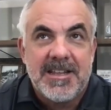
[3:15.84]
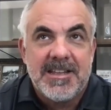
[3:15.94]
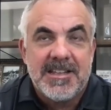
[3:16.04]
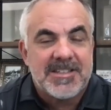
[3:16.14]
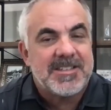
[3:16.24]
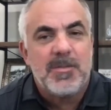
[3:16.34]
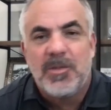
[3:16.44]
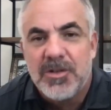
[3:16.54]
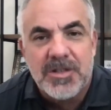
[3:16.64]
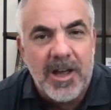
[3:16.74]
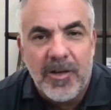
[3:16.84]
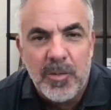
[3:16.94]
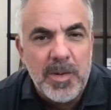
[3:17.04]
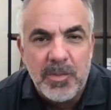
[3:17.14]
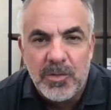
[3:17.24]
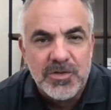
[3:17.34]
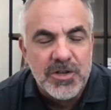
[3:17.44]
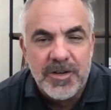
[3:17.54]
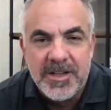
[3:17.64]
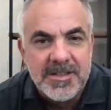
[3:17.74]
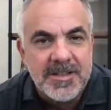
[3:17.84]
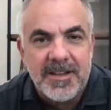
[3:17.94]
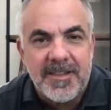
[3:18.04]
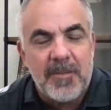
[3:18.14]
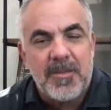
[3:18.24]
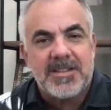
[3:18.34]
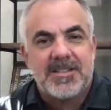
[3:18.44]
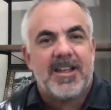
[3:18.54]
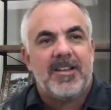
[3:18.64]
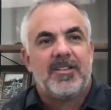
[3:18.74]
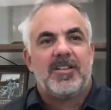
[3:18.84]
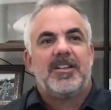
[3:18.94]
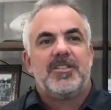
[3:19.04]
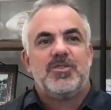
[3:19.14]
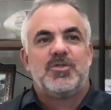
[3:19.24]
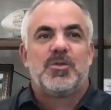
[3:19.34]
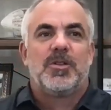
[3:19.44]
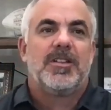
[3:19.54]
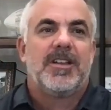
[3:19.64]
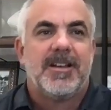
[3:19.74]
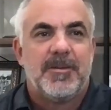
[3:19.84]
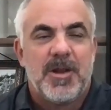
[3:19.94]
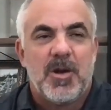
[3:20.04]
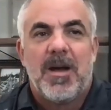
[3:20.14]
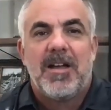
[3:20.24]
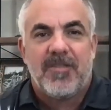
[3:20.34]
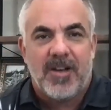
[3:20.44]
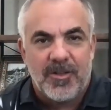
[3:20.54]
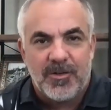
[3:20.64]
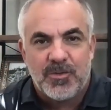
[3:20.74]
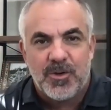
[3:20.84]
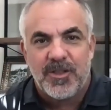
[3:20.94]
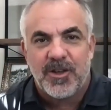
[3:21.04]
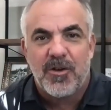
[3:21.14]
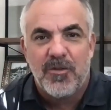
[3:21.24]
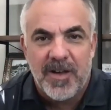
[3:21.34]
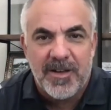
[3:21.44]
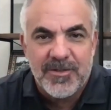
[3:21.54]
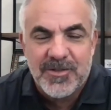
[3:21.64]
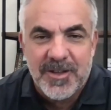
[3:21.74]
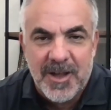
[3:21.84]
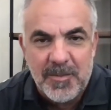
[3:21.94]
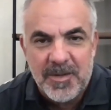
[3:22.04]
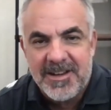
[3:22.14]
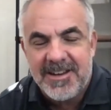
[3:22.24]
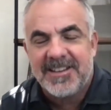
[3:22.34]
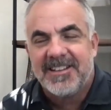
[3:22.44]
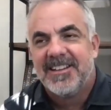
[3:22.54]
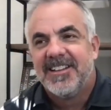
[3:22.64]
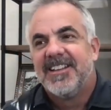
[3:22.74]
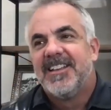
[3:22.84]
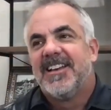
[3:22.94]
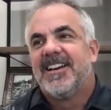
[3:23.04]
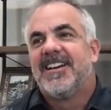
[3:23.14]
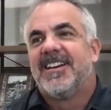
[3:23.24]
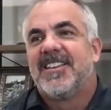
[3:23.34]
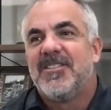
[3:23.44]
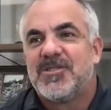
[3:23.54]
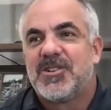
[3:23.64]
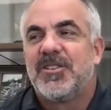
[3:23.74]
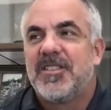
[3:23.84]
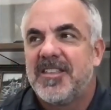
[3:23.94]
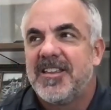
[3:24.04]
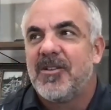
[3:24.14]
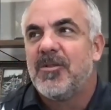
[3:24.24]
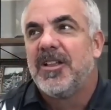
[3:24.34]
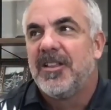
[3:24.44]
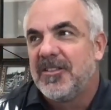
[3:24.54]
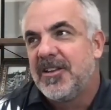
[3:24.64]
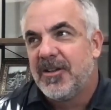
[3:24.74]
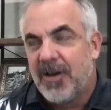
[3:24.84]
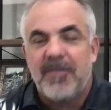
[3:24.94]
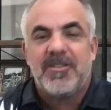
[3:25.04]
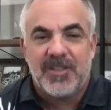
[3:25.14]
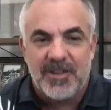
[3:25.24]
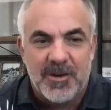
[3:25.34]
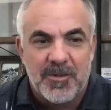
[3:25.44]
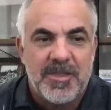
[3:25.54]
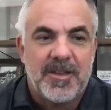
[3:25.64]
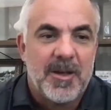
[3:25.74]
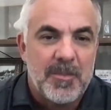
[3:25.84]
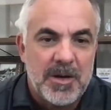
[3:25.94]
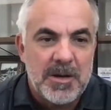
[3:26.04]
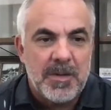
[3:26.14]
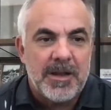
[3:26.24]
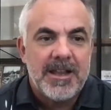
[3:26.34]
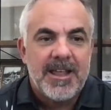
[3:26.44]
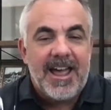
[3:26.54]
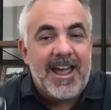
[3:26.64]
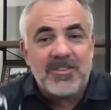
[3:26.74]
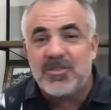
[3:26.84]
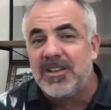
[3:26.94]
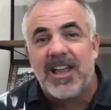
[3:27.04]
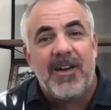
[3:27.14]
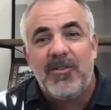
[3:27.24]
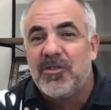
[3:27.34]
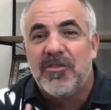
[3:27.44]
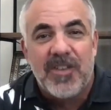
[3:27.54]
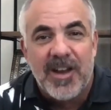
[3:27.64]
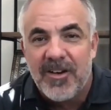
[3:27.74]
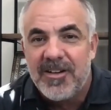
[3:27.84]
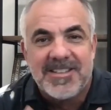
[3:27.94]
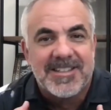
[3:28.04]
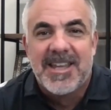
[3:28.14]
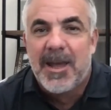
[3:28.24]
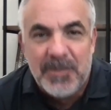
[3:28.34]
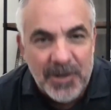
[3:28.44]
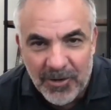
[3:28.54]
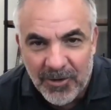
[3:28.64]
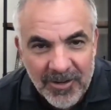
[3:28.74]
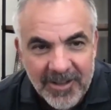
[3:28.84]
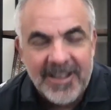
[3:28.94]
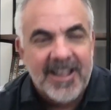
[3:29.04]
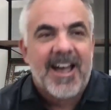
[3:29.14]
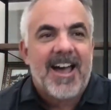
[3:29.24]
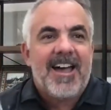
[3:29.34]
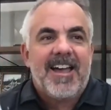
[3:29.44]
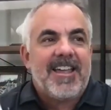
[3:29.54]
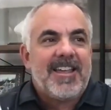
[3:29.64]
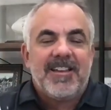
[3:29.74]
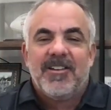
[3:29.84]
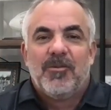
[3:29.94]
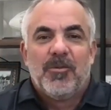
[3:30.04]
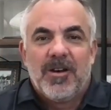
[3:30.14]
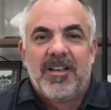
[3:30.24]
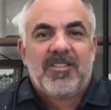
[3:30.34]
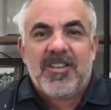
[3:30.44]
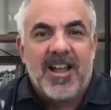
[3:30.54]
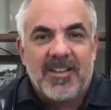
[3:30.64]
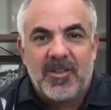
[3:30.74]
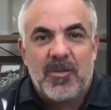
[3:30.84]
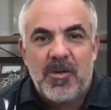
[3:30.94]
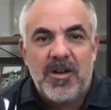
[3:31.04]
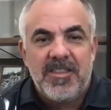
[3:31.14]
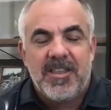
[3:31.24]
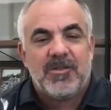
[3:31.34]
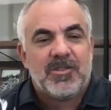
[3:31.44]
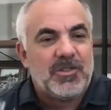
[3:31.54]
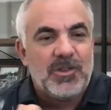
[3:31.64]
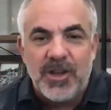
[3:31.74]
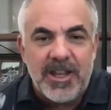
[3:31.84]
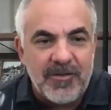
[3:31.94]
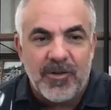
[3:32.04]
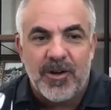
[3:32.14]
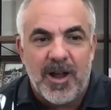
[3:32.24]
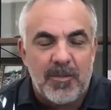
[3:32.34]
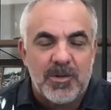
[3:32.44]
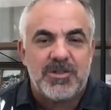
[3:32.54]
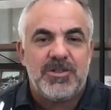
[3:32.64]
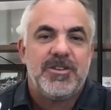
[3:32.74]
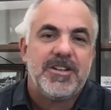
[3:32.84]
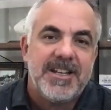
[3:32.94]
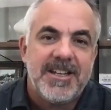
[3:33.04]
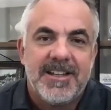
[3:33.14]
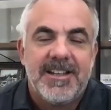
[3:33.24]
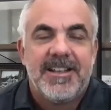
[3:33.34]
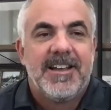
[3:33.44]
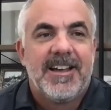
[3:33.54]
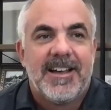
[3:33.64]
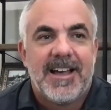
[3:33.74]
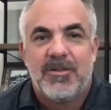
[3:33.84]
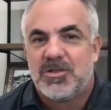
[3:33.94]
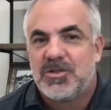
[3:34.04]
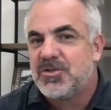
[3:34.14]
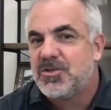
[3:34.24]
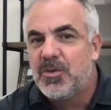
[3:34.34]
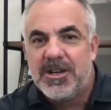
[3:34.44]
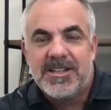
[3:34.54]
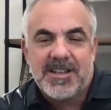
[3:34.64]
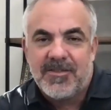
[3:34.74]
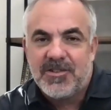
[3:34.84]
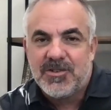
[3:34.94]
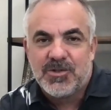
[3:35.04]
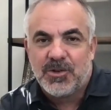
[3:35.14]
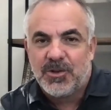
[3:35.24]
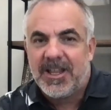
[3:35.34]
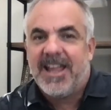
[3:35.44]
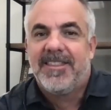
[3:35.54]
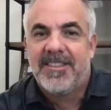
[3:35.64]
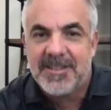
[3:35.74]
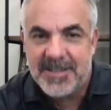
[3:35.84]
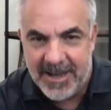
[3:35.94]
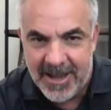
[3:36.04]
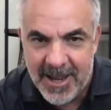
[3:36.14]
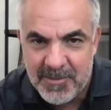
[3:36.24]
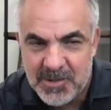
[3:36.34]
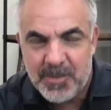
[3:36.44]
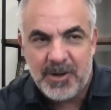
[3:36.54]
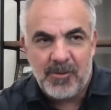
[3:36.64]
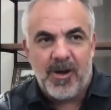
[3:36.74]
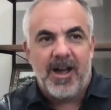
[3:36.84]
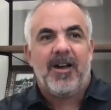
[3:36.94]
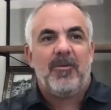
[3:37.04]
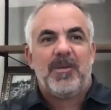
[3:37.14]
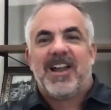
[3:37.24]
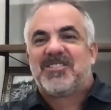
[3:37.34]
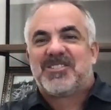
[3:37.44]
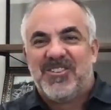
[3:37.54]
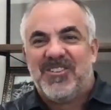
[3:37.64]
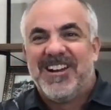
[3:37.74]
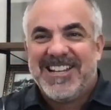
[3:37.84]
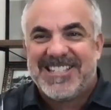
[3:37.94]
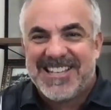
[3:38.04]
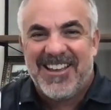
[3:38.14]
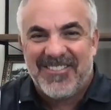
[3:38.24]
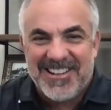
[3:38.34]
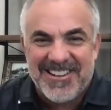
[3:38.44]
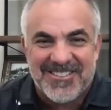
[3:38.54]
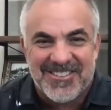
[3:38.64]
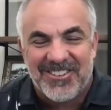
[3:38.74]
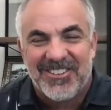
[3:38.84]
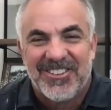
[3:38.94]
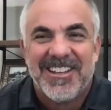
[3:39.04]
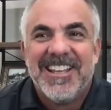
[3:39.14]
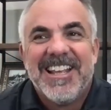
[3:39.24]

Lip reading: is similar to other people's journeys, and that may sound unusual. My father is one of the co-founders of the company, and you would certainly think, well, obviously you're with the company, but actually I was very skeptical. I was not someone that was looking for an opportunity. I was 27 years old at the time. It's been a while, but I was 27 years old,